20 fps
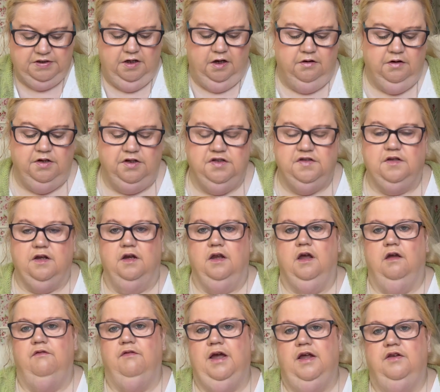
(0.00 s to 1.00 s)
only just going to
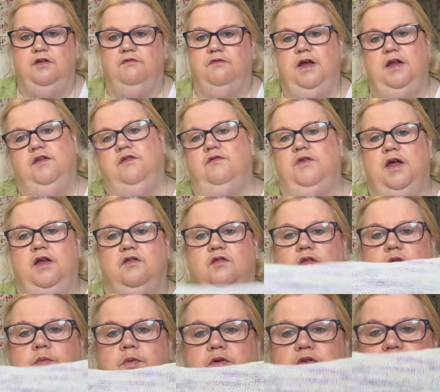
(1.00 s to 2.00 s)
go round and round and round
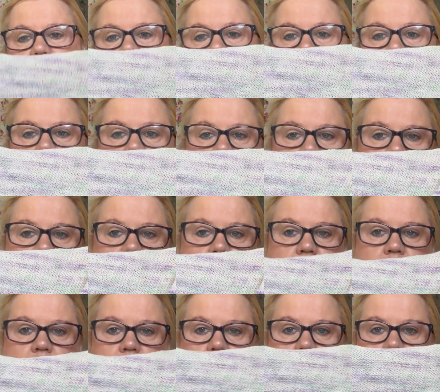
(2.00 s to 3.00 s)
on the body.
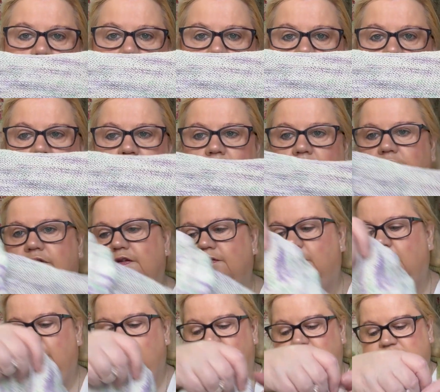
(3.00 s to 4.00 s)
So
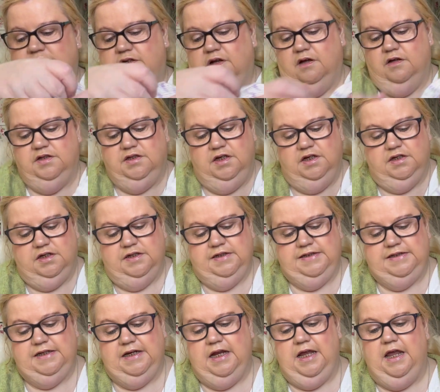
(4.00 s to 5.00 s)
I have started a
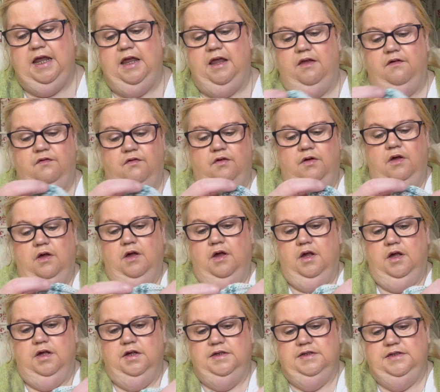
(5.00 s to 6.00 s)
sleeve,
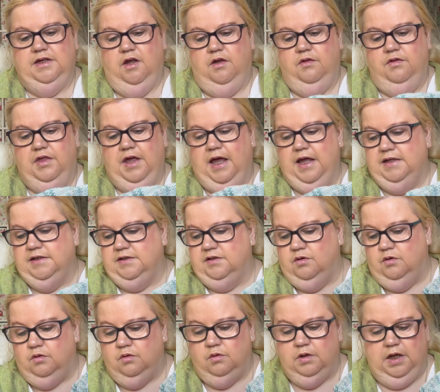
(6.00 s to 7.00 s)
so that's
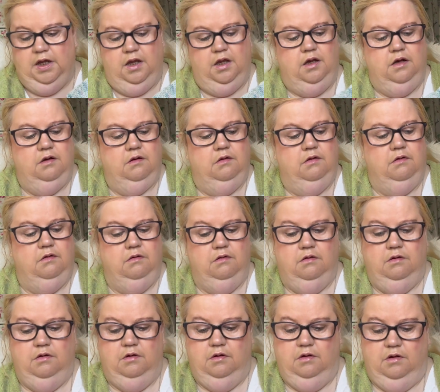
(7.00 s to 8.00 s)
all in
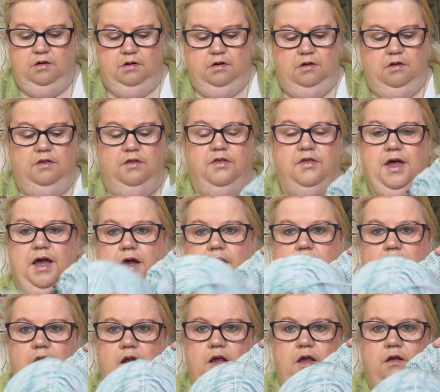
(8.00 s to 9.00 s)
that
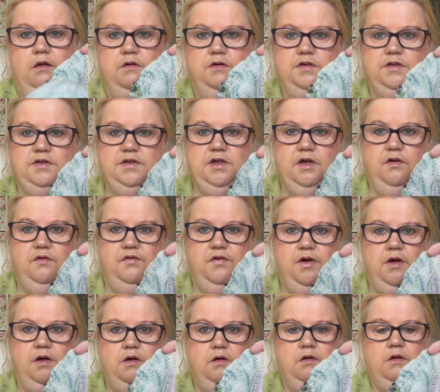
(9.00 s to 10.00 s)
colour so
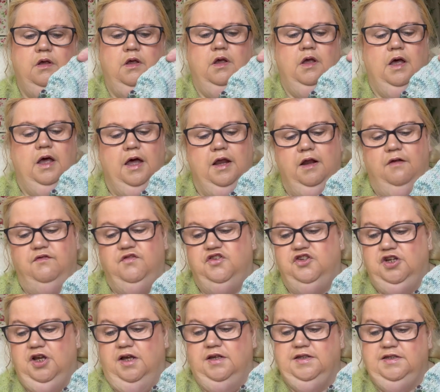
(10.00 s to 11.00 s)
far, and I've
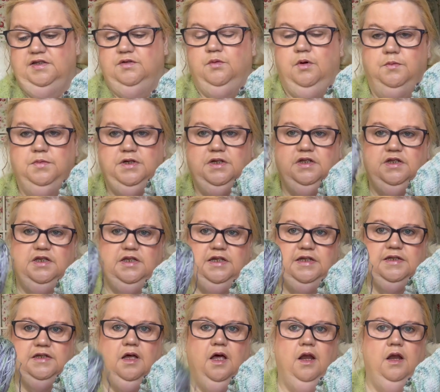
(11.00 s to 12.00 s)
just swapped into
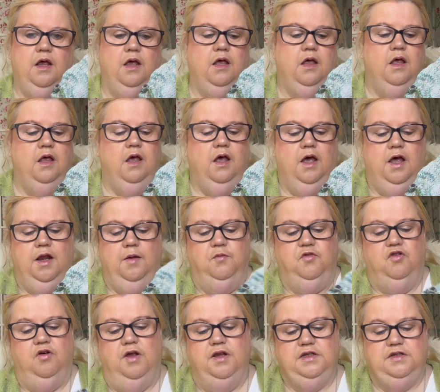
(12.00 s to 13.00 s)
this colour, and I'm
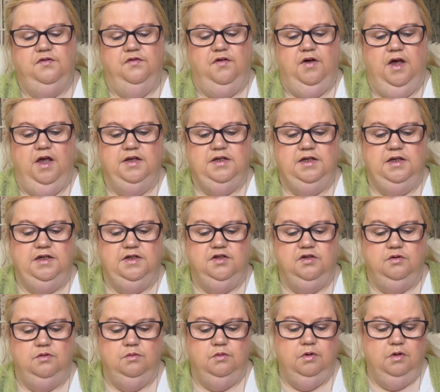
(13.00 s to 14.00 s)
trying to find a
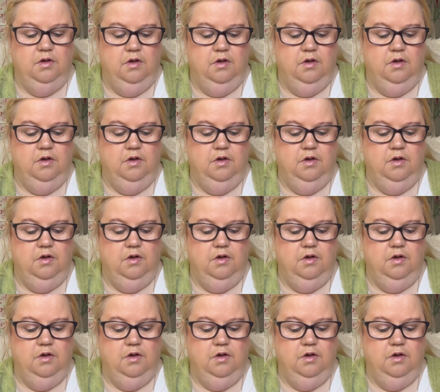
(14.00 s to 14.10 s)
little